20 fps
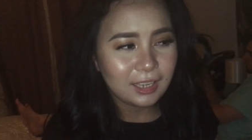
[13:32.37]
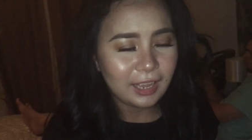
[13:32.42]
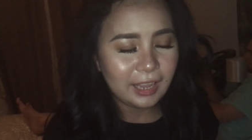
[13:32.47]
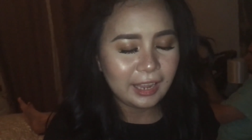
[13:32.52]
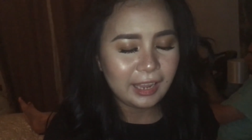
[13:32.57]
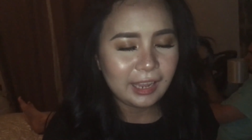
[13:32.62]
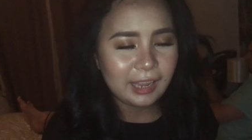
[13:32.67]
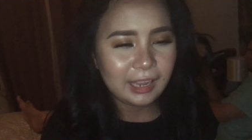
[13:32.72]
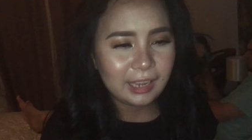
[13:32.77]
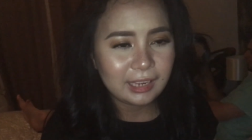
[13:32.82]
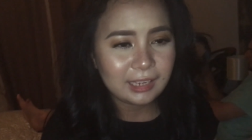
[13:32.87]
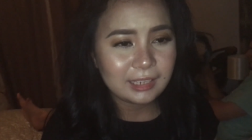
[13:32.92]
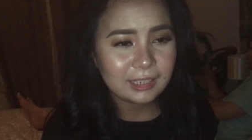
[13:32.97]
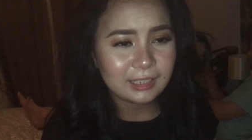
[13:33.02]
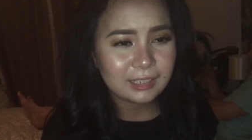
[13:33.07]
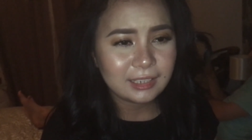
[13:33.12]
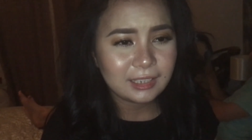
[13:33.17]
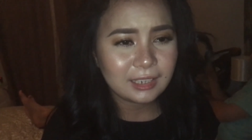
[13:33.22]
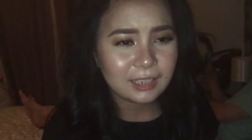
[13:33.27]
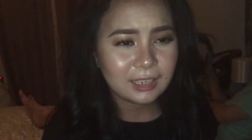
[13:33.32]

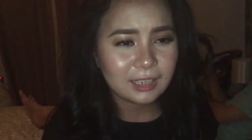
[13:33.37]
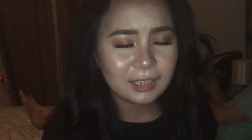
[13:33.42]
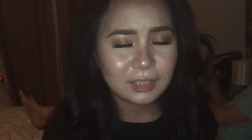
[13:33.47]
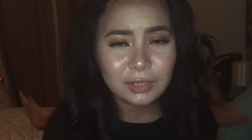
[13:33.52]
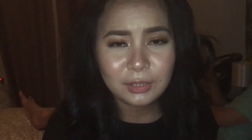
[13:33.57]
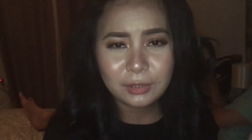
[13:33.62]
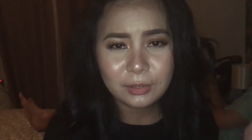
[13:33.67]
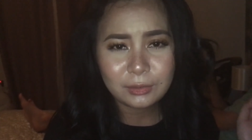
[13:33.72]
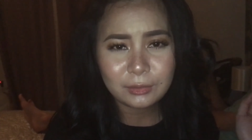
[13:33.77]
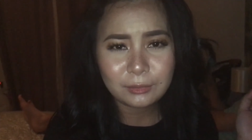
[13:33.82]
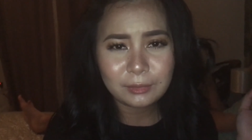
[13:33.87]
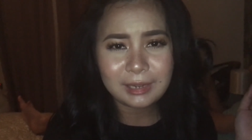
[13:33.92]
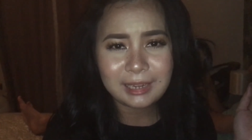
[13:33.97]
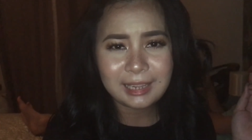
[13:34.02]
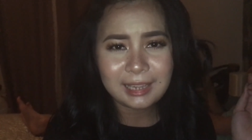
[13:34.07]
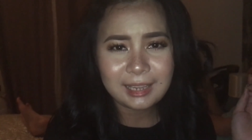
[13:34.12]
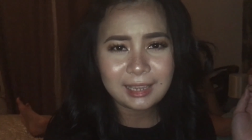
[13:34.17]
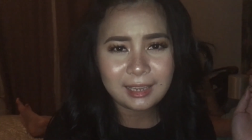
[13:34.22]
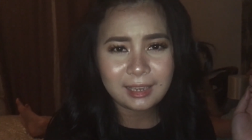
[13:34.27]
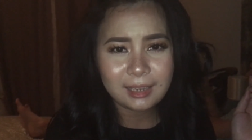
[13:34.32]
and you couldn't
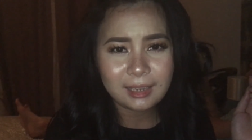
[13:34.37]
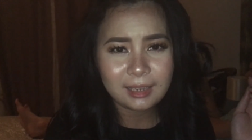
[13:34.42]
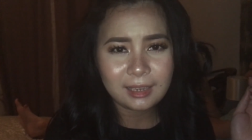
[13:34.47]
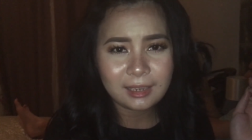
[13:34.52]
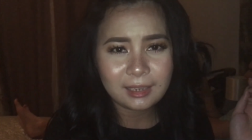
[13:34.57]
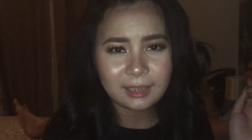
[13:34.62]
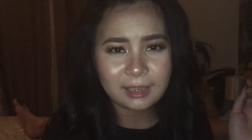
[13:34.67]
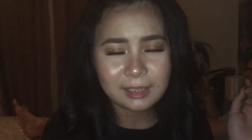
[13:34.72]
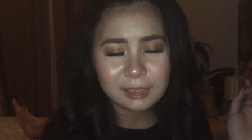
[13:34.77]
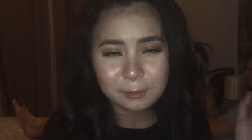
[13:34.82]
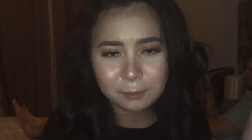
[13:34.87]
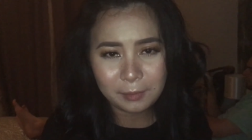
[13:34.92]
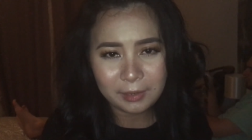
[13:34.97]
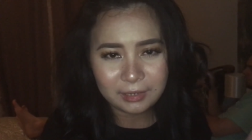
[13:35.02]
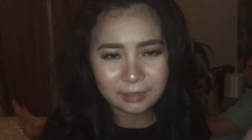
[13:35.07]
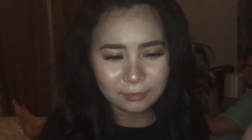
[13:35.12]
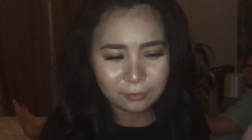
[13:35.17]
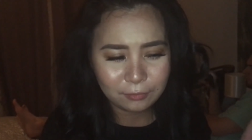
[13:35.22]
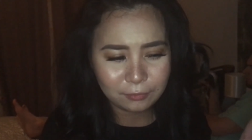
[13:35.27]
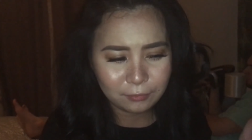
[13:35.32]
really
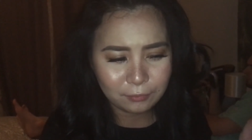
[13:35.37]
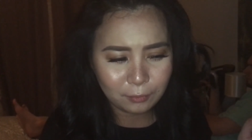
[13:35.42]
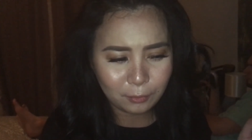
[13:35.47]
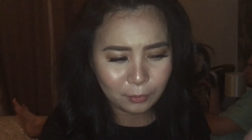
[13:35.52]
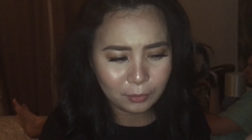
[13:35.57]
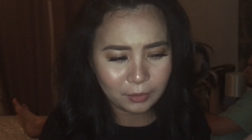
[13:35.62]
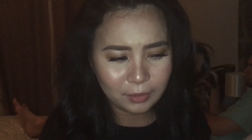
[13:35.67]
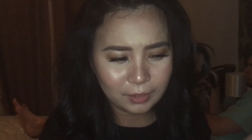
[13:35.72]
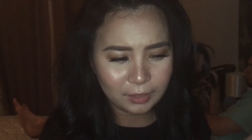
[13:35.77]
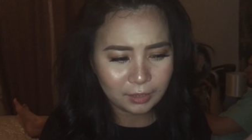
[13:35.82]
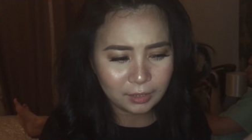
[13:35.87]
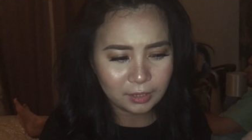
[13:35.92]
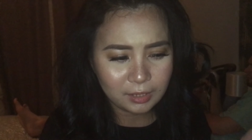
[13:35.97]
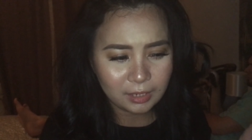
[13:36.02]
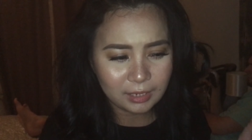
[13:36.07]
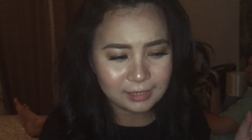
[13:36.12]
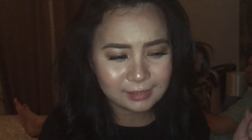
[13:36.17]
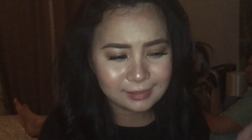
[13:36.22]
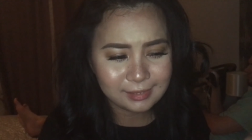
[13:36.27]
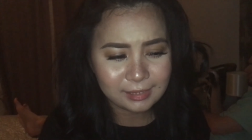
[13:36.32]
expect for
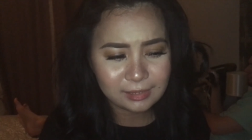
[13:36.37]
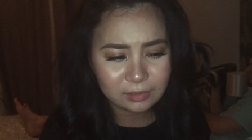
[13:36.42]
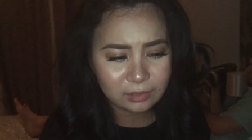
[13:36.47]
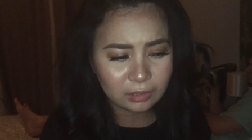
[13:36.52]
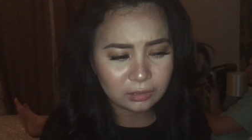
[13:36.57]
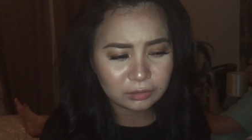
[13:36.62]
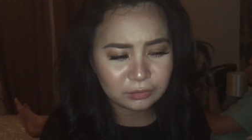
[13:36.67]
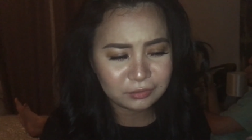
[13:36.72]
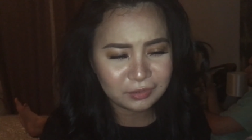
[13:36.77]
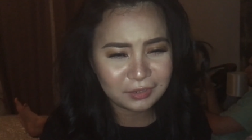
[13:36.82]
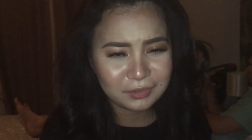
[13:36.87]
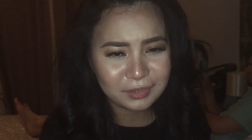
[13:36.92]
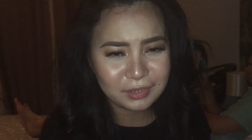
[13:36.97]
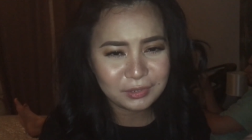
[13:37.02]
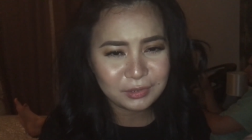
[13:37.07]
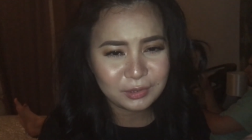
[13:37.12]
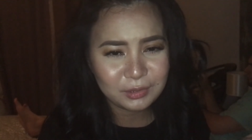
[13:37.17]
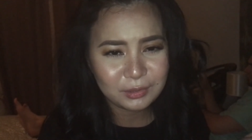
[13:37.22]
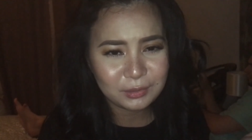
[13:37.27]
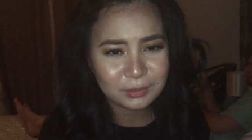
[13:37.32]
a $6
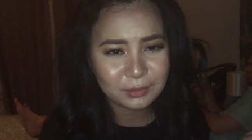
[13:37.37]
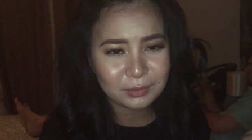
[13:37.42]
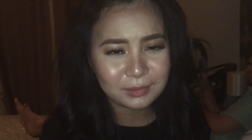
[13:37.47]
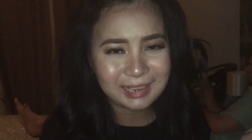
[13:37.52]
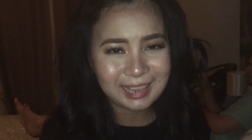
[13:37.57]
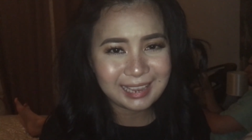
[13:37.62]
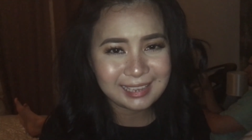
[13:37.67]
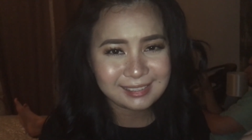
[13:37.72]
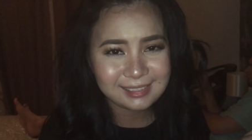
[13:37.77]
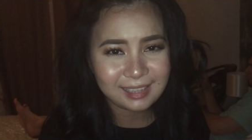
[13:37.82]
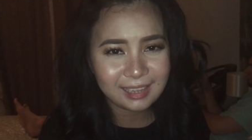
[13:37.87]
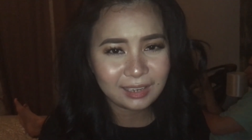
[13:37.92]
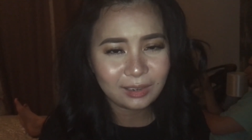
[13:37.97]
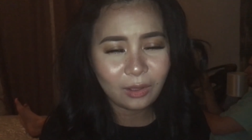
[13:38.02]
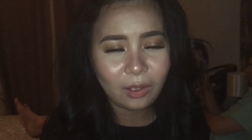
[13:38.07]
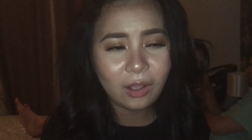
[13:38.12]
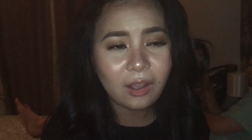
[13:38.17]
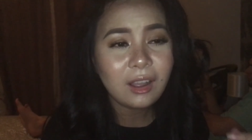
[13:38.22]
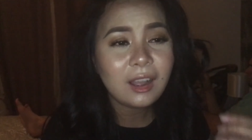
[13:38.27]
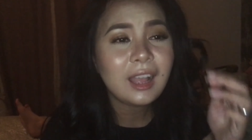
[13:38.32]
foundation to last that
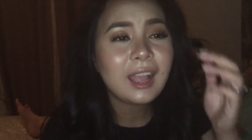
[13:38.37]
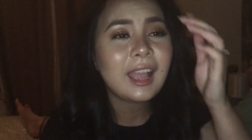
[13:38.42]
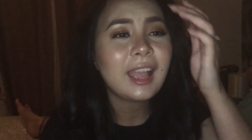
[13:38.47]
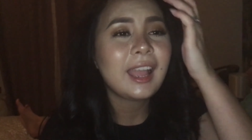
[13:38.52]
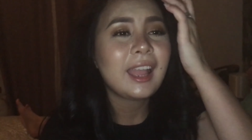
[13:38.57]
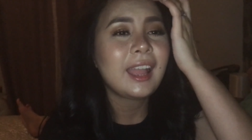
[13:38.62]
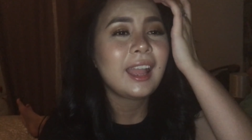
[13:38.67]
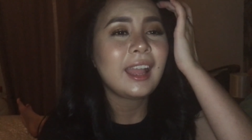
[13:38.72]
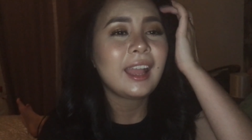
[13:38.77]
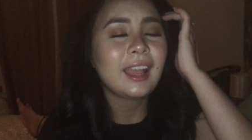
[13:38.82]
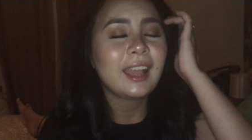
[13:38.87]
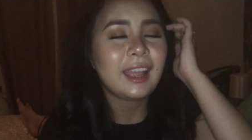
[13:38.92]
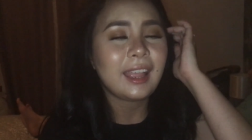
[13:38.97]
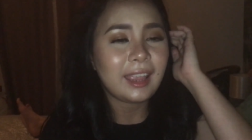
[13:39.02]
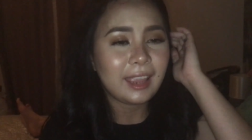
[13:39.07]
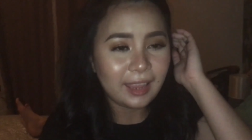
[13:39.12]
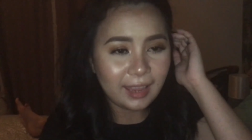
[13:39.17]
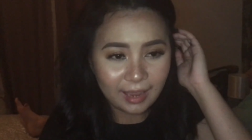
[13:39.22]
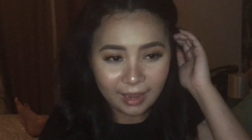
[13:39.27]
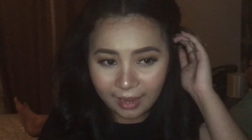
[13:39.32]
long.
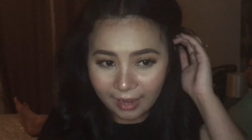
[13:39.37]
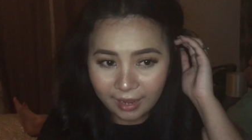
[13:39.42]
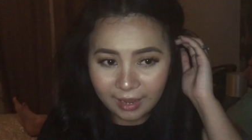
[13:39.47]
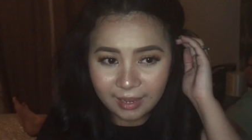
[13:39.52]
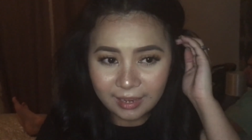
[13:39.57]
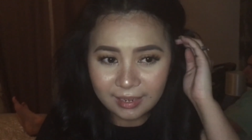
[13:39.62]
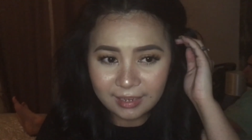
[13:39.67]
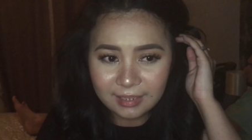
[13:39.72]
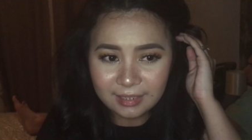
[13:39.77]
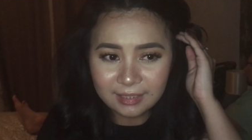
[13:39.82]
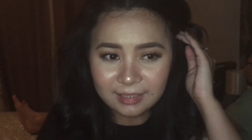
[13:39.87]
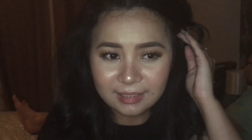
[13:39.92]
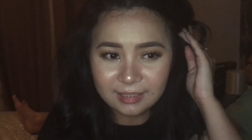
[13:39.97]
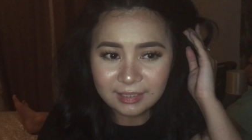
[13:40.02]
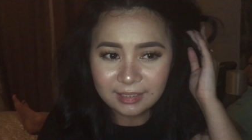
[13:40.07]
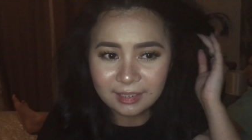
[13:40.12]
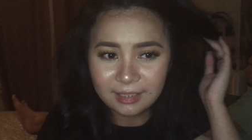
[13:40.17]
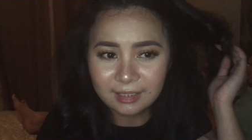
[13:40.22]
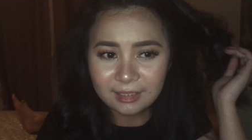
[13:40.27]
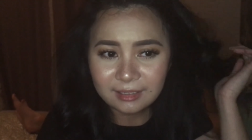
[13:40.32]

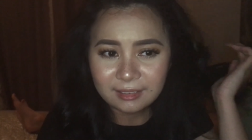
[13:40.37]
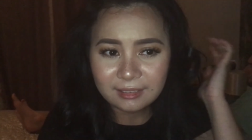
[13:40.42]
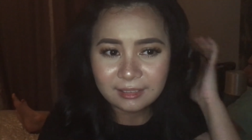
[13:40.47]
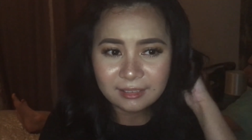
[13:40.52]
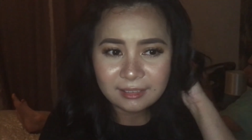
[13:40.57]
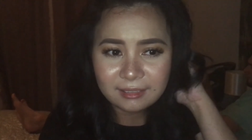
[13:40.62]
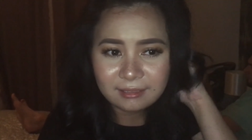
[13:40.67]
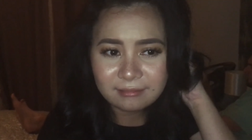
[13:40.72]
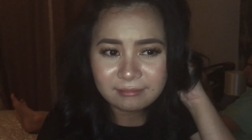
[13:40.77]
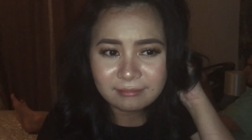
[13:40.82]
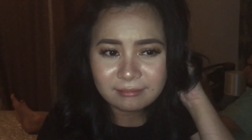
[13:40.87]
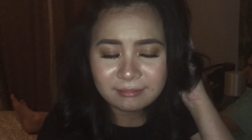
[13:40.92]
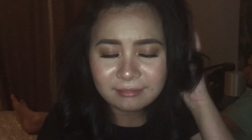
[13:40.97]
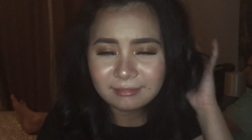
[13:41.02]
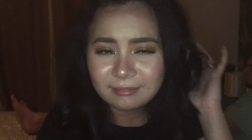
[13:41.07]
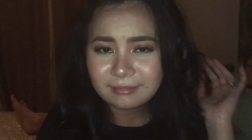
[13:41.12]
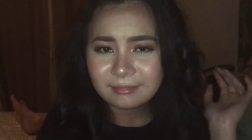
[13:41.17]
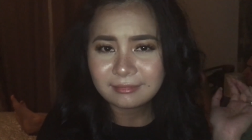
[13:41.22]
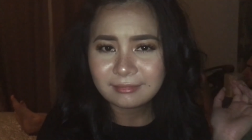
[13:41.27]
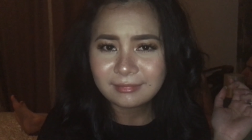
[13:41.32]
And
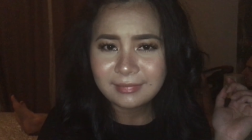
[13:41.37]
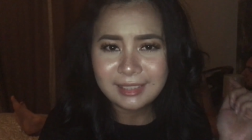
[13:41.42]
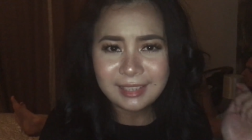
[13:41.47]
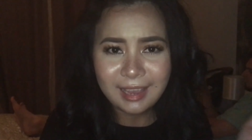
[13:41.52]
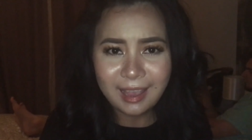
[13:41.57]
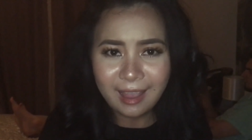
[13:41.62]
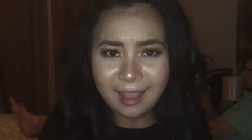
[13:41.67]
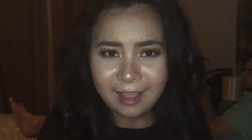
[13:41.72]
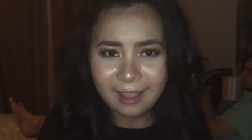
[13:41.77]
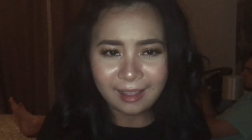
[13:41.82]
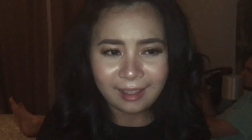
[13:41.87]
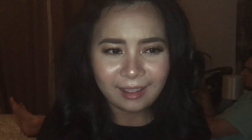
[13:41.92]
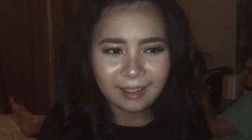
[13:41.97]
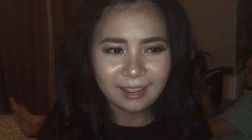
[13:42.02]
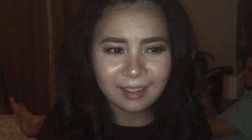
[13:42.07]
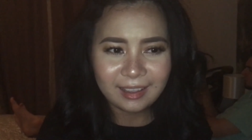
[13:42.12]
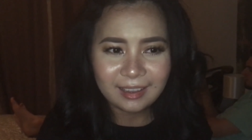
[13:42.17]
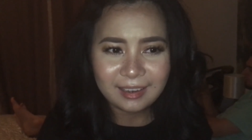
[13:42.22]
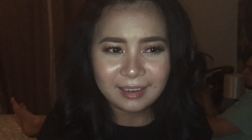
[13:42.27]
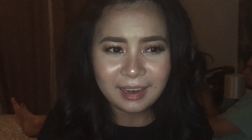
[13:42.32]

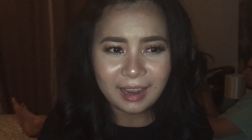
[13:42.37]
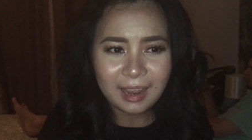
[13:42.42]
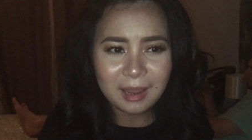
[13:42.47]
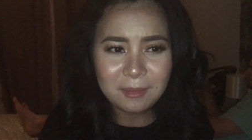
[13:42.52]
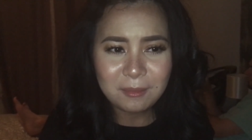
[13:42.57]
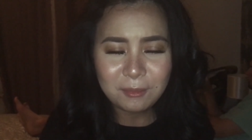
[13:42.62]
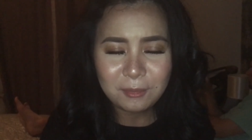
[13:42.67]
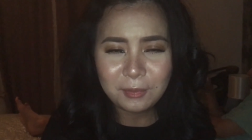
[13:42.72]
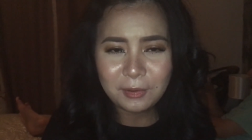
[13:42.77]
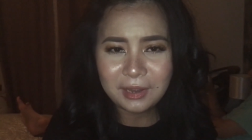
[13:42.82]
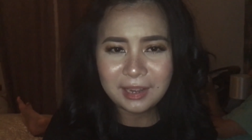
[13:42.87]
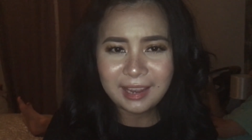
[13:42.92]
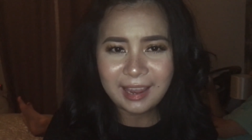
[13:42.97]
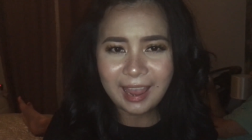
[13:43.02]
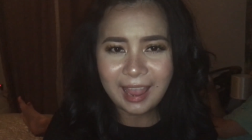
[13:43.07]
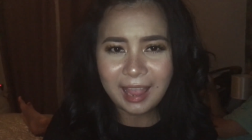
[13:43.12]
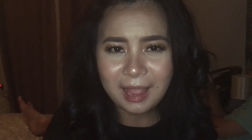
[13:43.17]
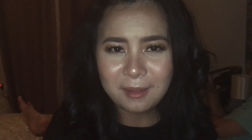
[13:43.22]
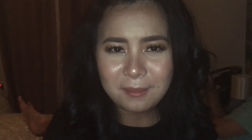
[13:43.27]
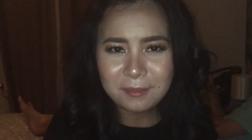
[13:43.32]
yeah, I'm pretty
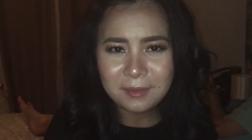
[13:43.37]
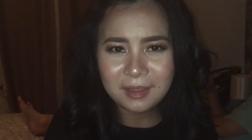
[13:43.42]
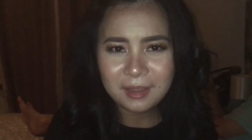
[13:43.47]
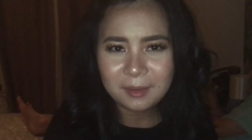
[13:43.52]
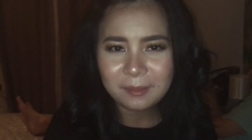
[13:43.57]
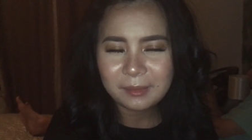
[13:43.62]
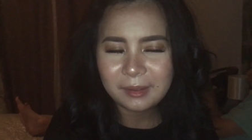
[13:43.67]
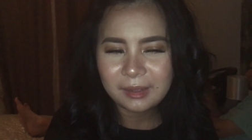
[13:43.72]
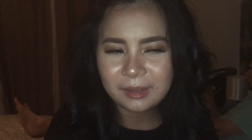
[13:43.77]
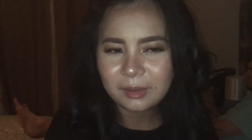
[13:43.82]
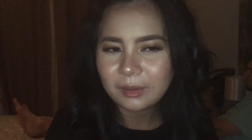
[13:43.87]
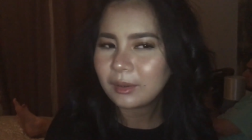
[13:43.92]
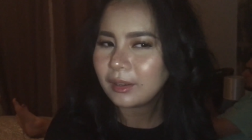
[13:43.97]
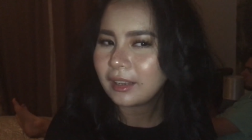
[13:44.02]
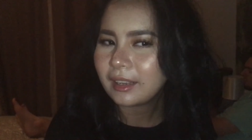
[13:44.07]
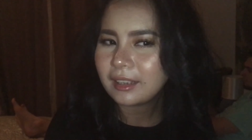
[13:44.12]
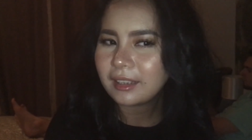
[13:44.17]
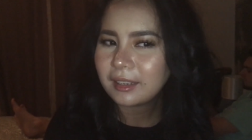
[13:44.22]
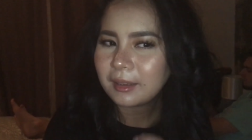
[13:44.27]
happy about